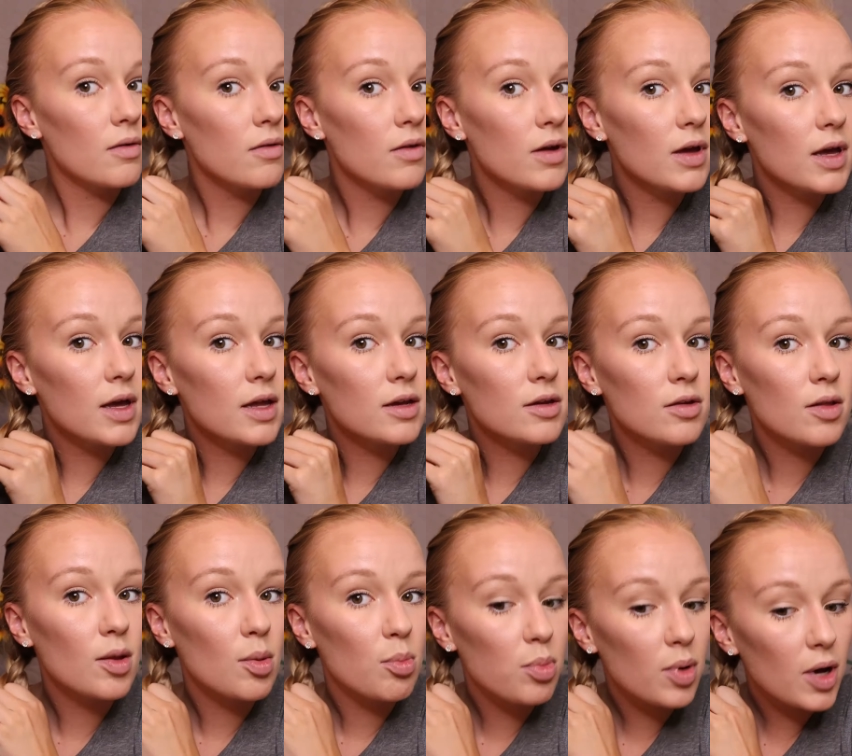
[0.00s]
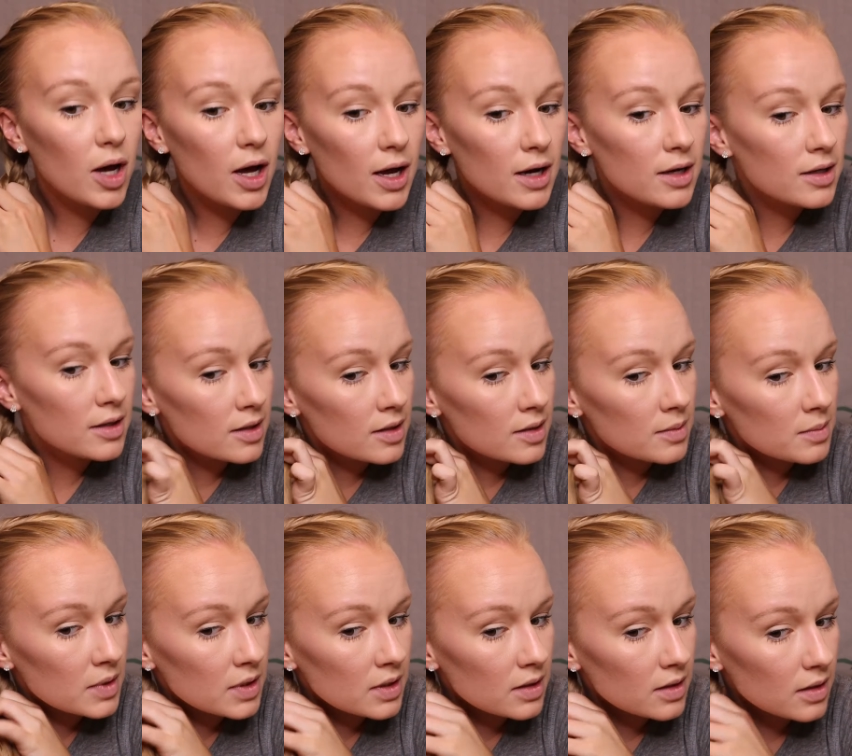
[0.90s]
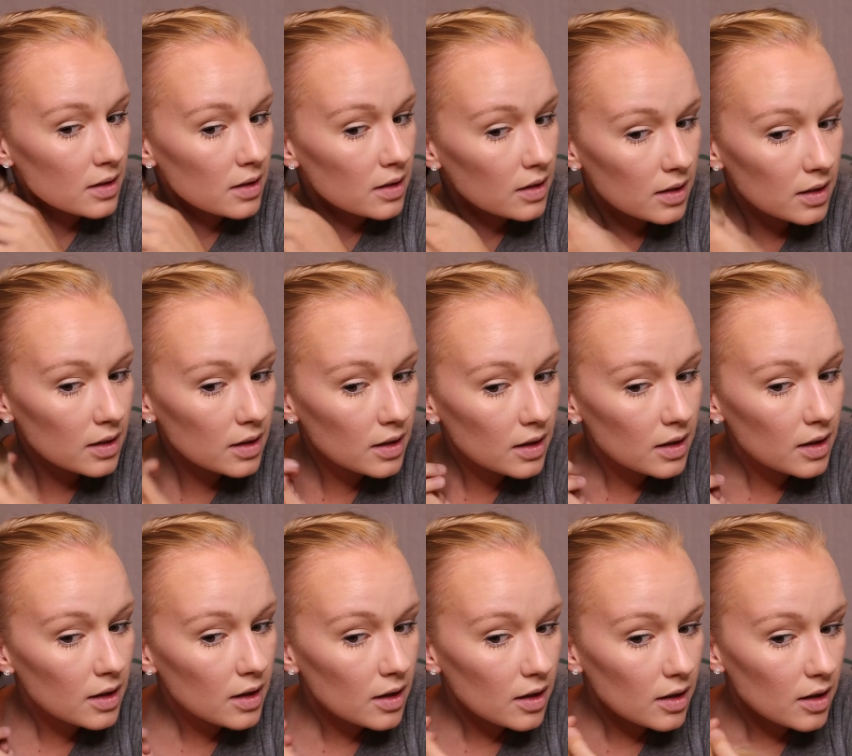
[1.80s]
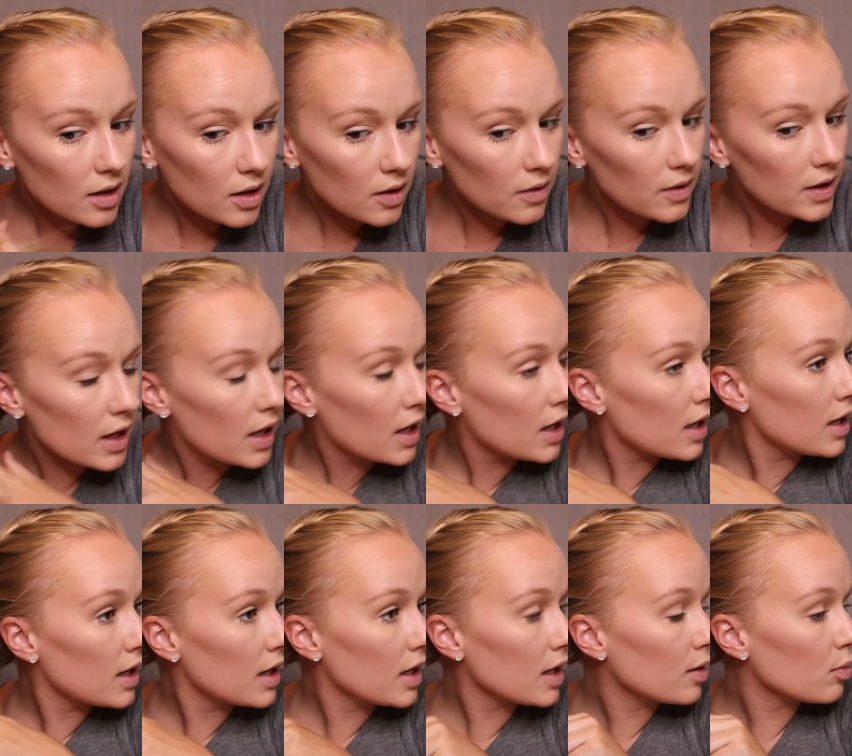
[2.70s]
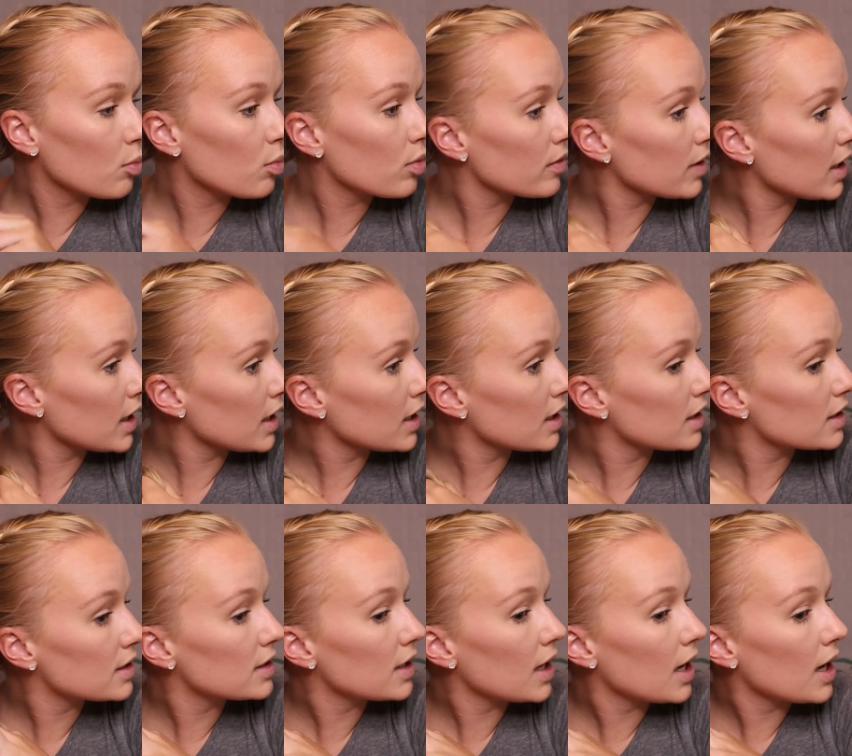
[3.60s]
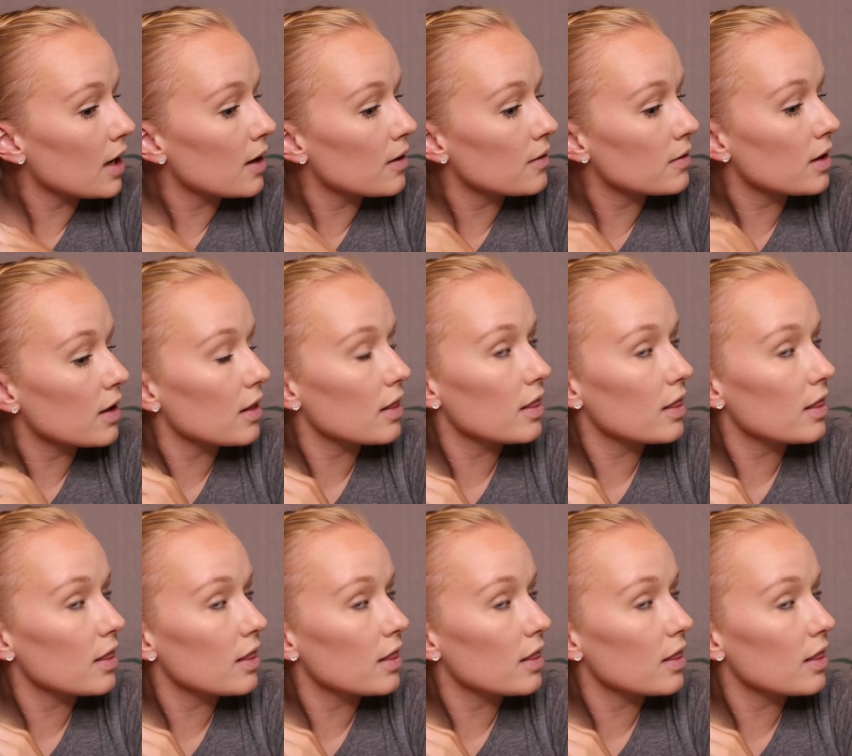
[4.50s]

We get to the bottom, go ahead and braid it down.